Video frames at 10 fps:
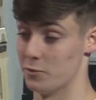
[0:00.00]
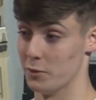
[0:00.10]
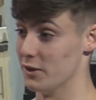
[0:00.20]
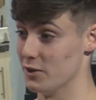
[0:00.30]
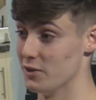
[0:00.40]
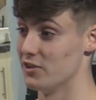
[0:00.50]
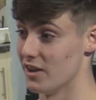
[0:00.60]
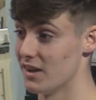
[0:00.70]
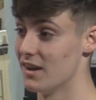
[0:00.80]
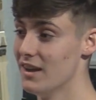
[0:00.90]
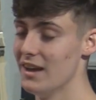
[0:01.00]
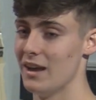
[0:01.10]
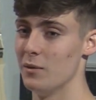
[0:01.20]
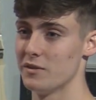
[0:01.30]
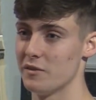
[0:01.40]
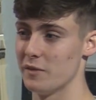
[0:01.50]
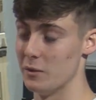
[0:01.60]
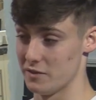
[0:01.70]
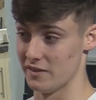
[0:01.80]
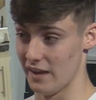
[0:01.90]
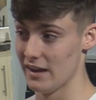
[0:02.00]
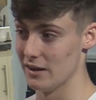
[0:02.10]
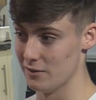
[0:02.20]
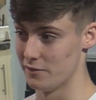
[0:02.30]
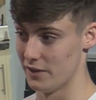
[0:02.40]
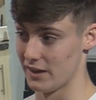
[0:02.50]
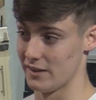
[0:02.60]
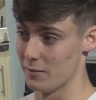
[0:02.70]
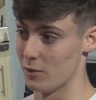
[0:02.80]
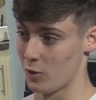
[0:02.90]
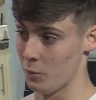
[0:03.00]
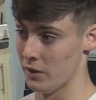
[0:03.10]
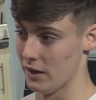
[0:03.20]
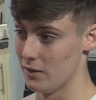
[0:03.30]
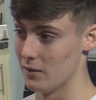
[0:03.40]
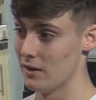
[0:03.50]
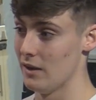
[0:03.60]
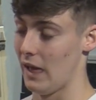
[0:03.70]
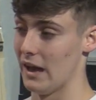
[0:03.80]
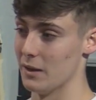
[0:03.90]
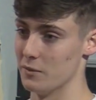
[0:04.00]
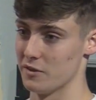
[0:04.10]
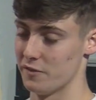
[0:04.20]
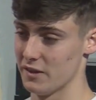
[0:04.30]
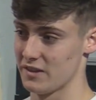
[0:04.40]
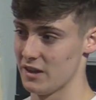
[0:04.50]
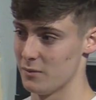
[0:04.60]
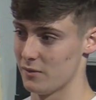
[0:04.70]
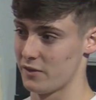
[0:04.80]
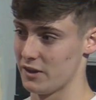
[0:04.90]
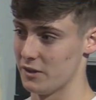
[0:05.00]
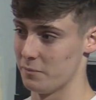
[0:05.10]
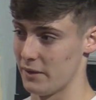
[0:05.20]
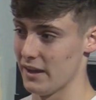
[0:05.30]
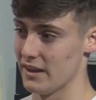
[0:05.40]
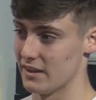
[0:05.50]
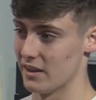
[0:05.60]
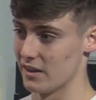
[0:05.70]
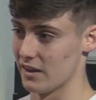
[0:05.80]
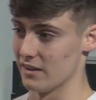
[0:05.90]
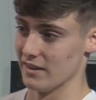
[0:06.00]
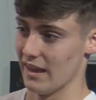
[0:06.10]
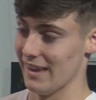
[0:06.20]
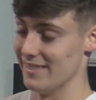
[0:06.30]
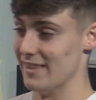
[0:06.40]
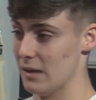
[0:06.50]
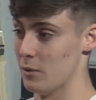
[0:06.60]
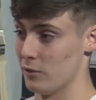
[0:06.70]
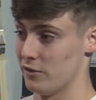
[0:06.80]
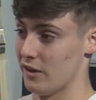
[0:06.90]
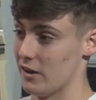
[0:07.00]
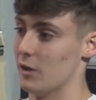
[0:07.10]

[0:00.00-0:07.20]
was pretty good. It was the day of like demo coming out, exactly, and it was the first time I've kind of played like a demo set.